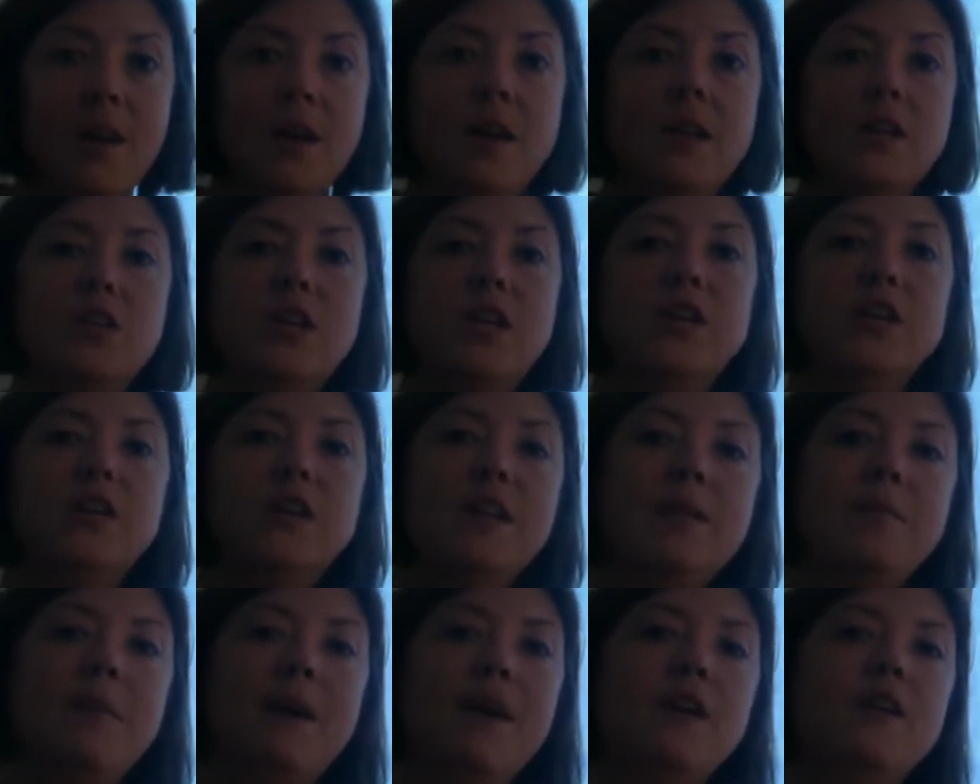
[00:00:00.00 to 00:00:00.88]

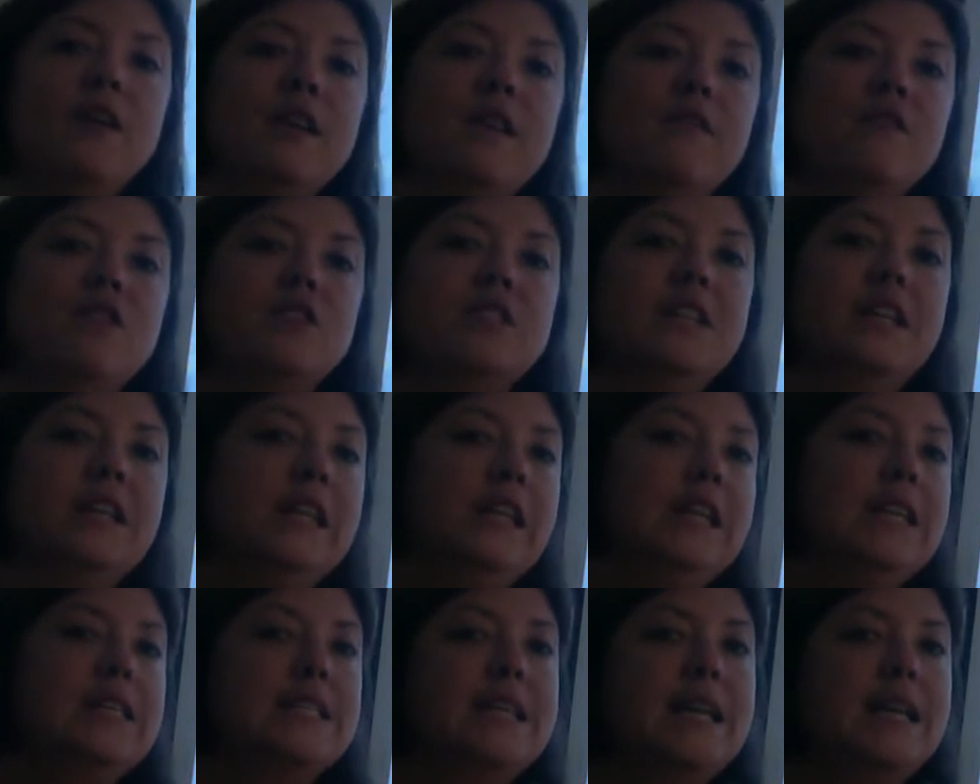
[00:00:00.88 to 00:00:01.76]
Generally, male
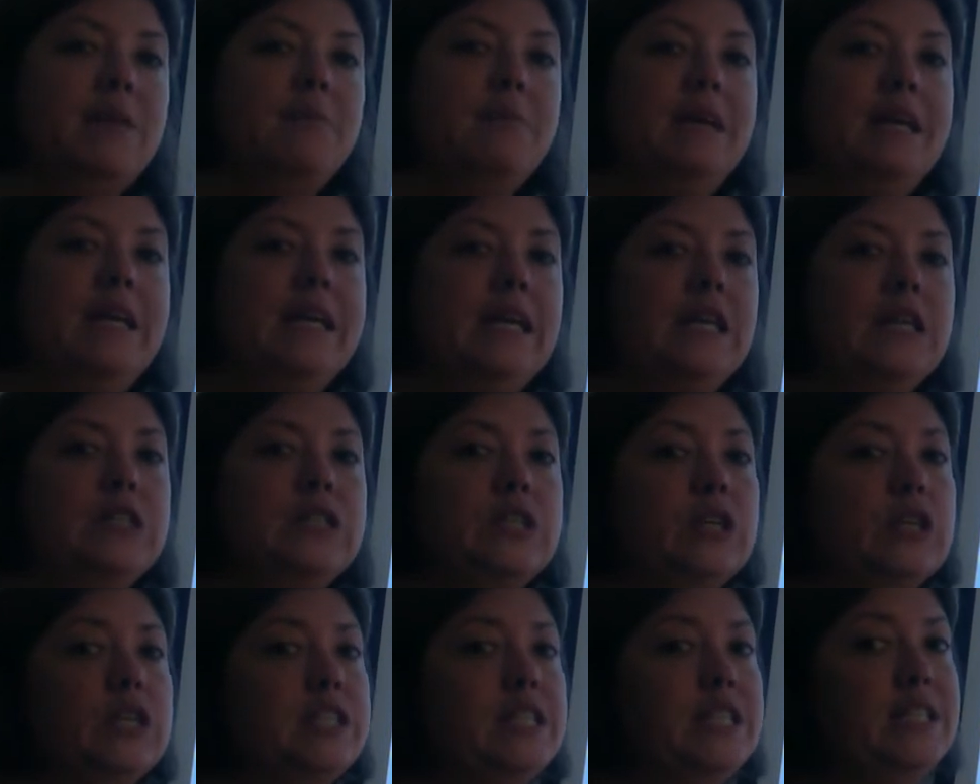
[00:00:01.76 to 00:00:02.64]
infertility is going to be
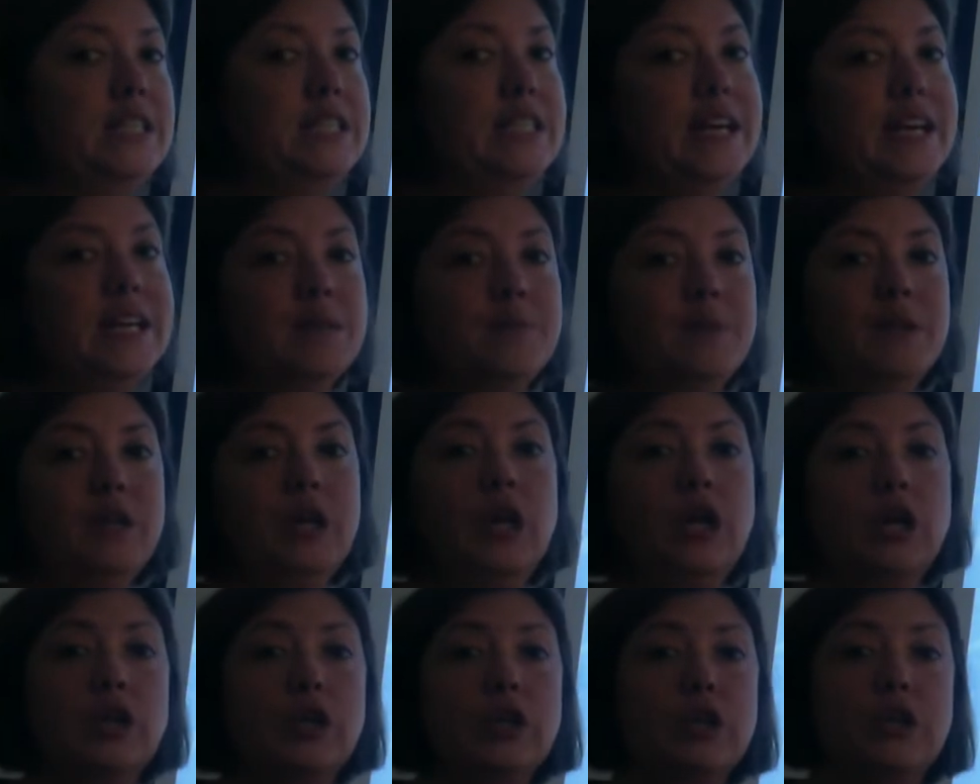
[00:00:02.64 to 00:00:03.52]
easier to detect but
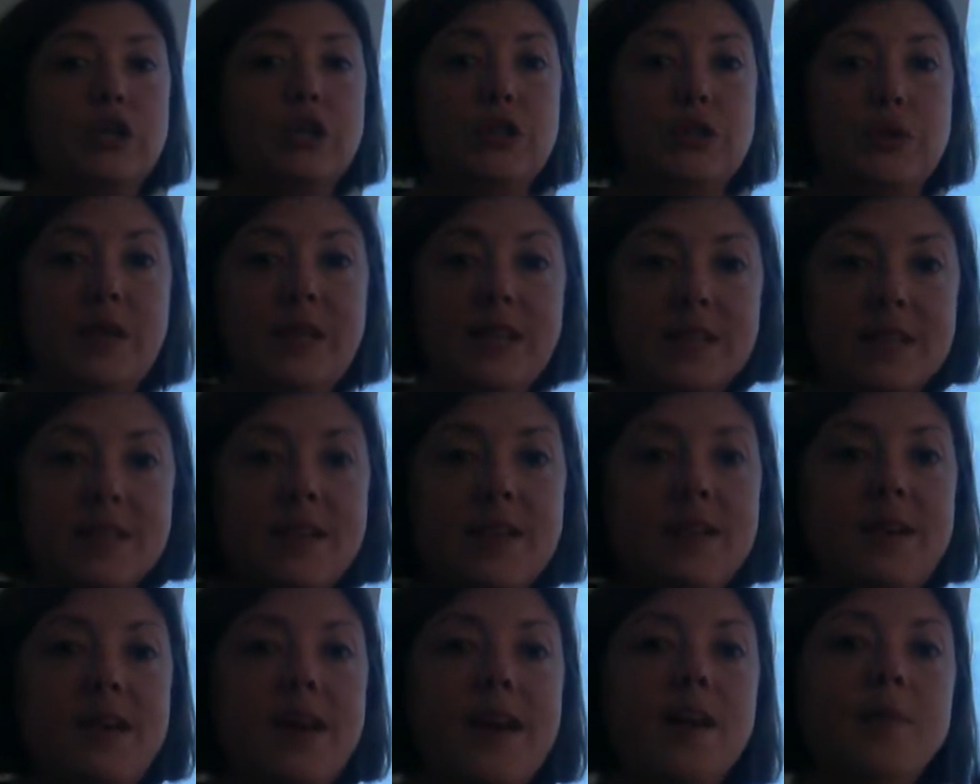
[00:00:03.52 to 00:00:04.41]
harder to treat,
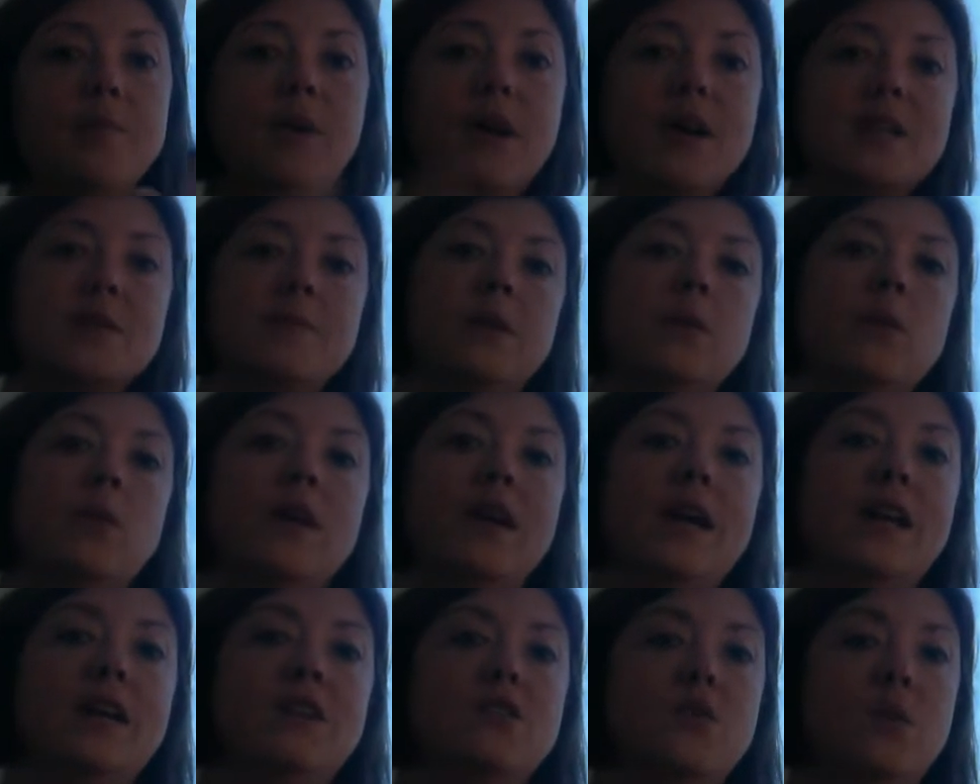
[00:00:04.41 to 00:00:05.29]
and approximately 1
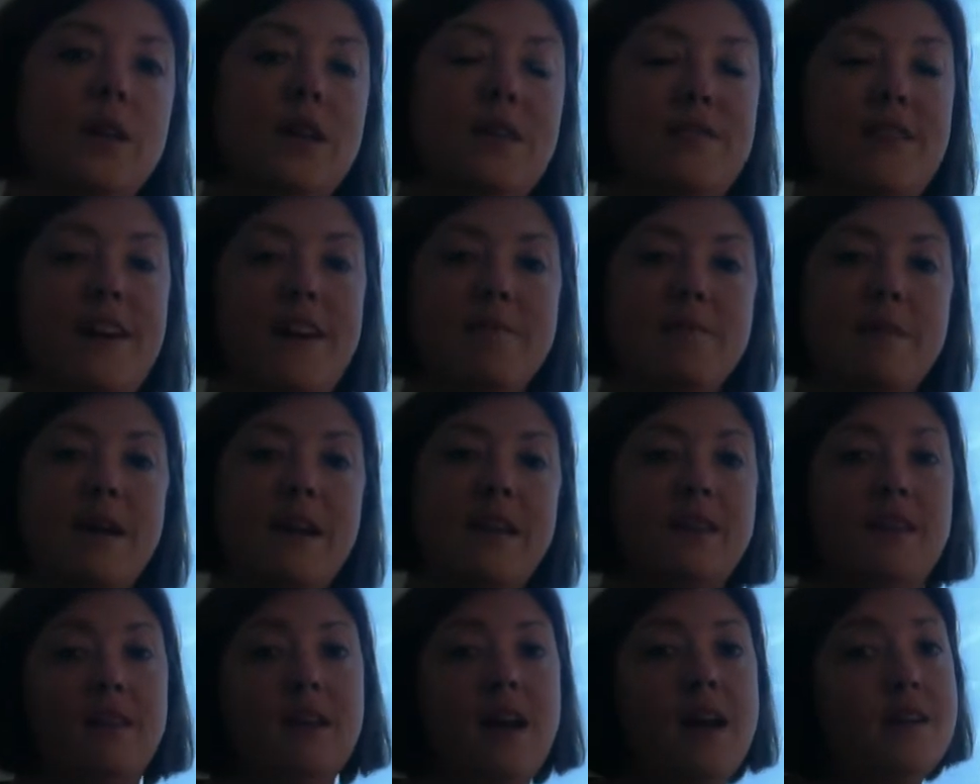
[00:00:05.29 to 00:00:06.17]
out of 25 men
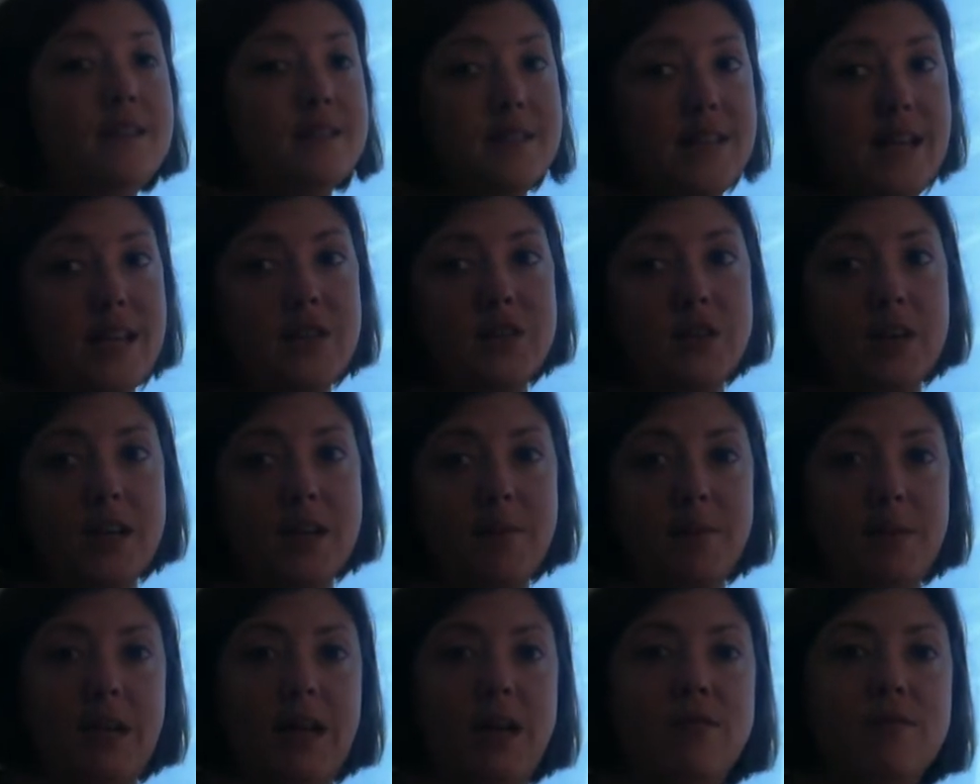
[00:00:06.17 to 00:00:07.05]
in the United States are going
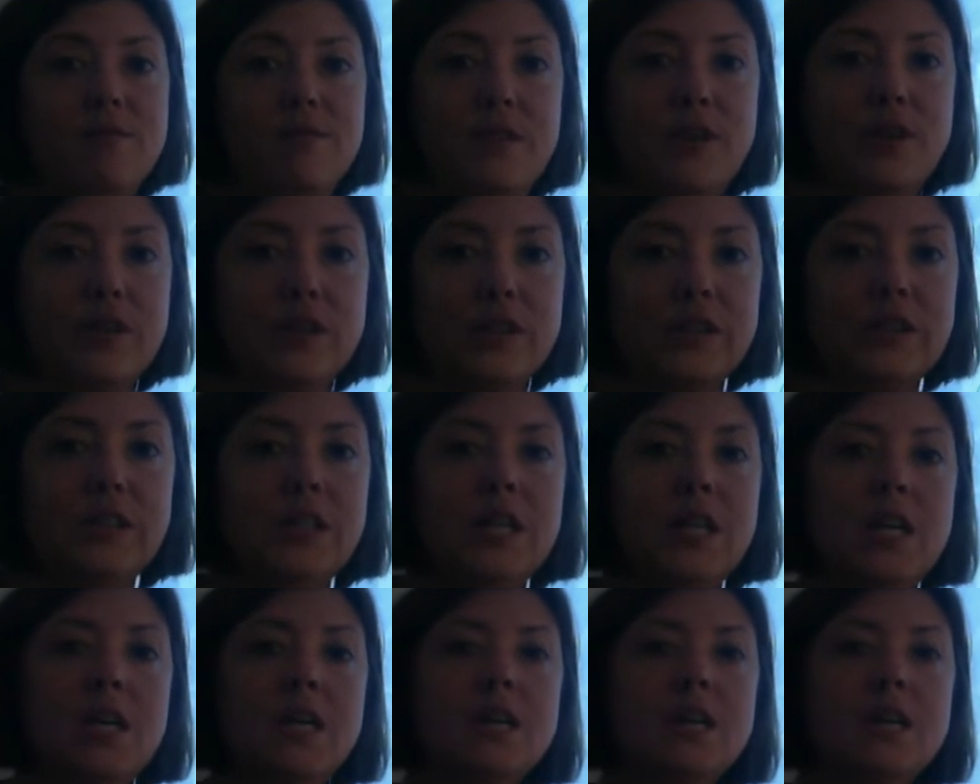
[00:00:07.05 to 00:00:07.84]
to be infertile.